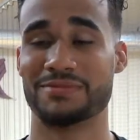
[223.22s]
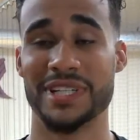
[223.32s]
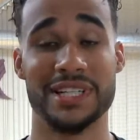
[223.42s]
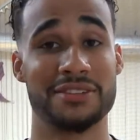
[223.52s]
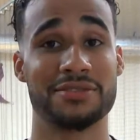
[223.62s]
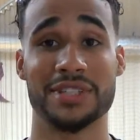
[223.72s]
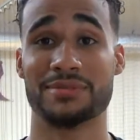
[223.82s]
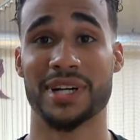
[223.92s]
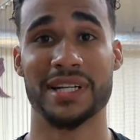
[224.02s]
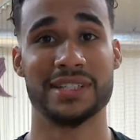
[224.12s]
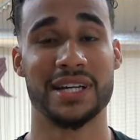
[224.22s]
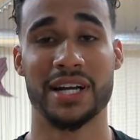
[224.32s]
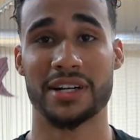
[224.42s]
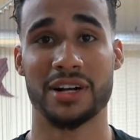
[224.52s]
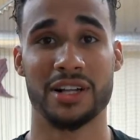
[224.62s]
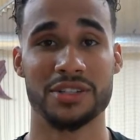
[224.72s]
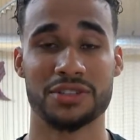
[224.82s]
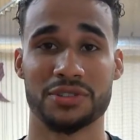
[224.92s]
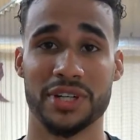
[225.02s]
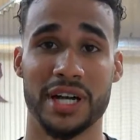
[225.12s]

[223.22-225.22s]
indefinitely my entire college career.